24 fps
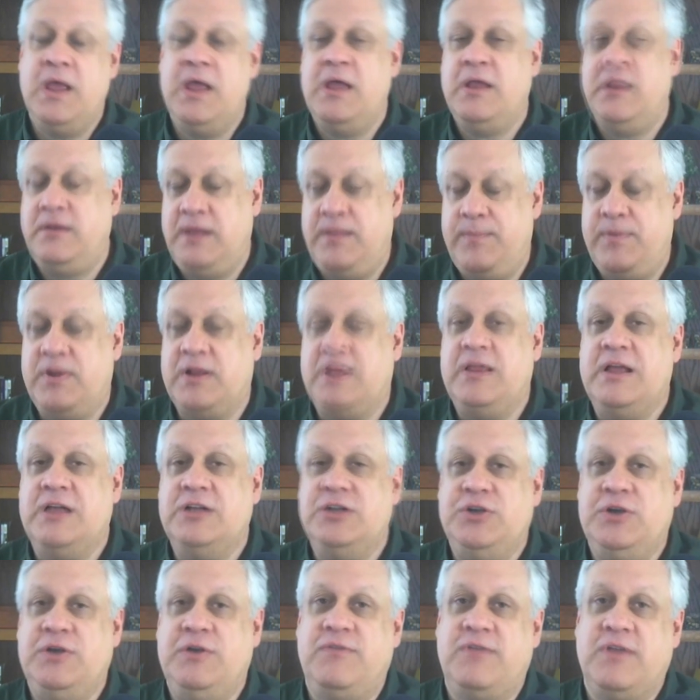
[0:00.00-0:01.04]
Typically
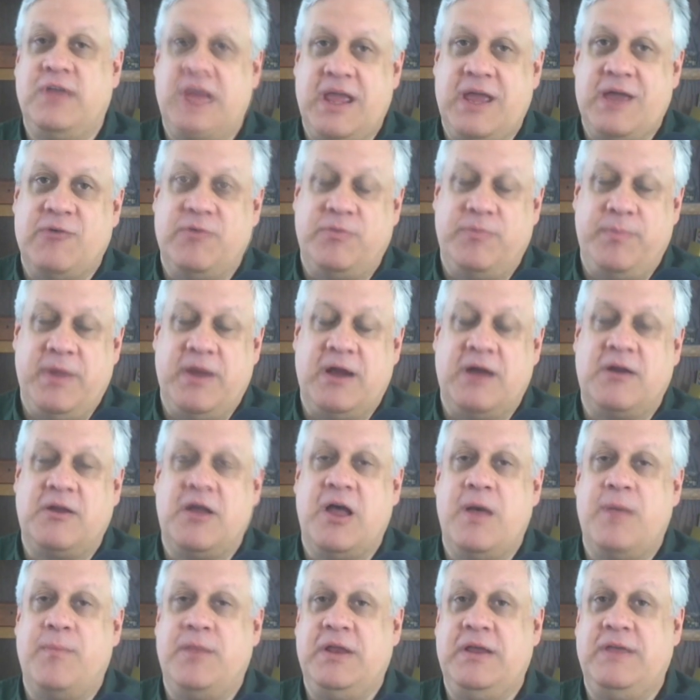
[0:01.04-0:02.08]
that's used, again, with bigger
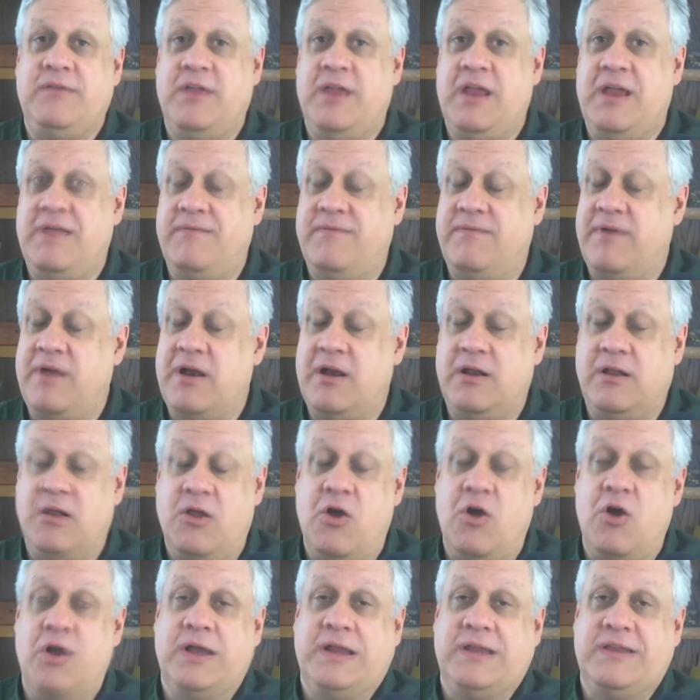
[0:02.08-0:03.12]
companies that have very
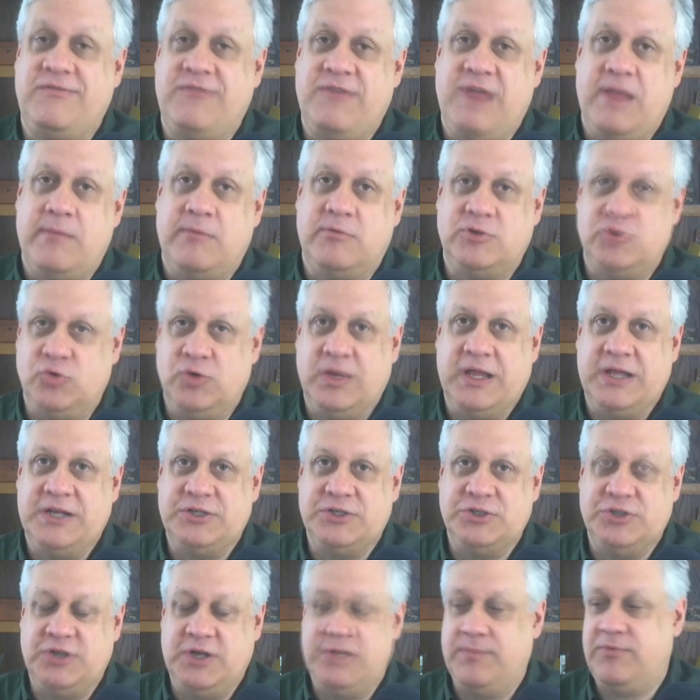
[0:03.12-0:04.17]
long and established
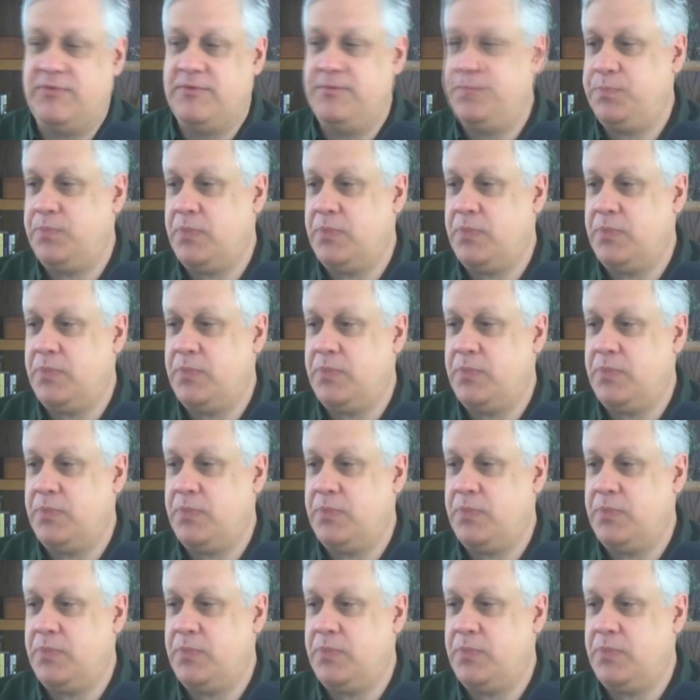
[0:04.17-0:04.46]
relationships.